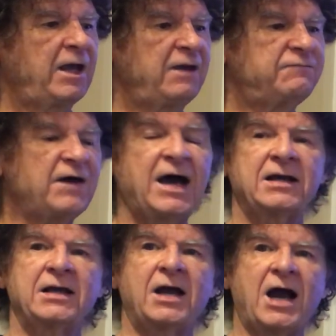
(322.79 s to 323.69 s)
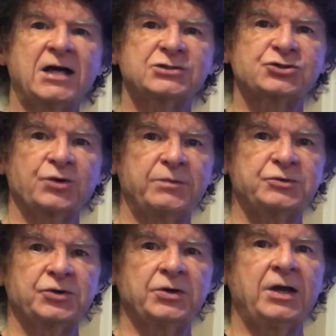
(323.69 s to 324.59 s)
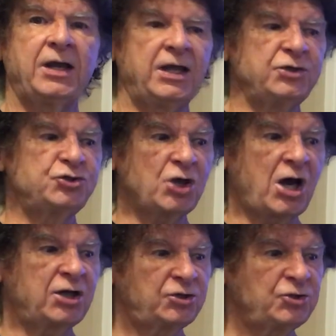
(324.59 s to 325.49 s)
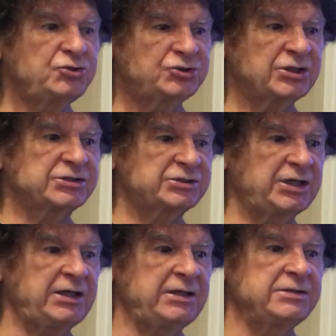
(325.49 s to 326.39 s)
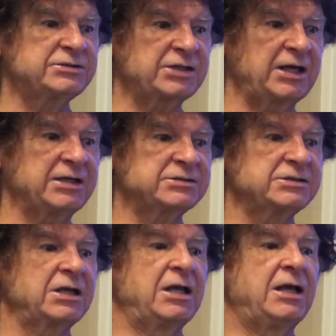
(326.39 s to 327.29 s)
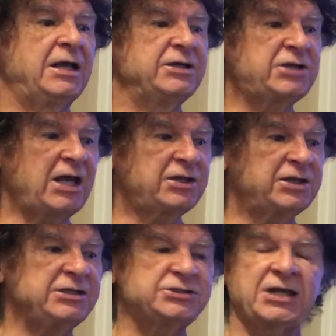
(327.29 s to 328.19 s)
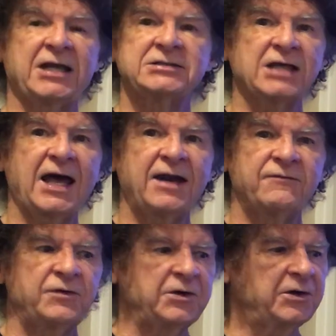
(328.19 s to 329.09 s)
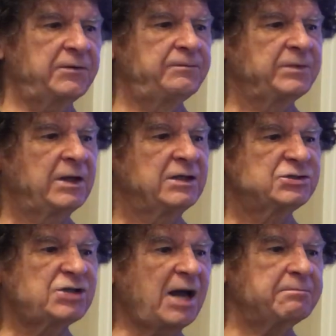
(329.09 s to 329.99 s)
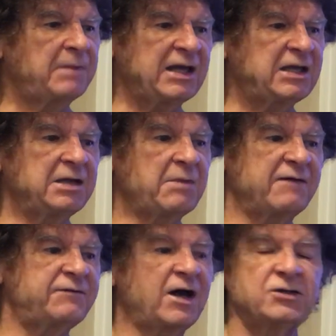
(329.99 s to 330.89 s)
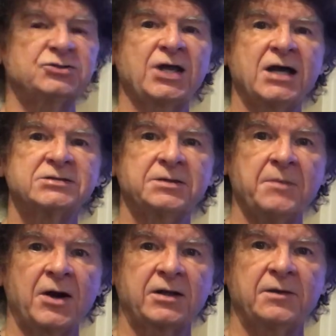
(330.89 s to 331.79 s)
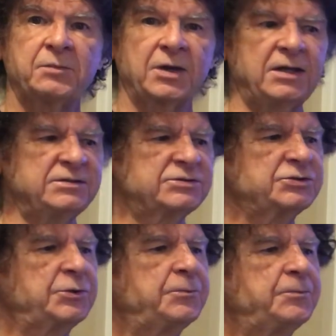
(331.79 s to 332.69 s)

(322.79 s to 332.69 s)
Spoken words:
And finally, our scripture in John 2:16 says, "Take these things out of here. Stop making my Father's house a marketplace."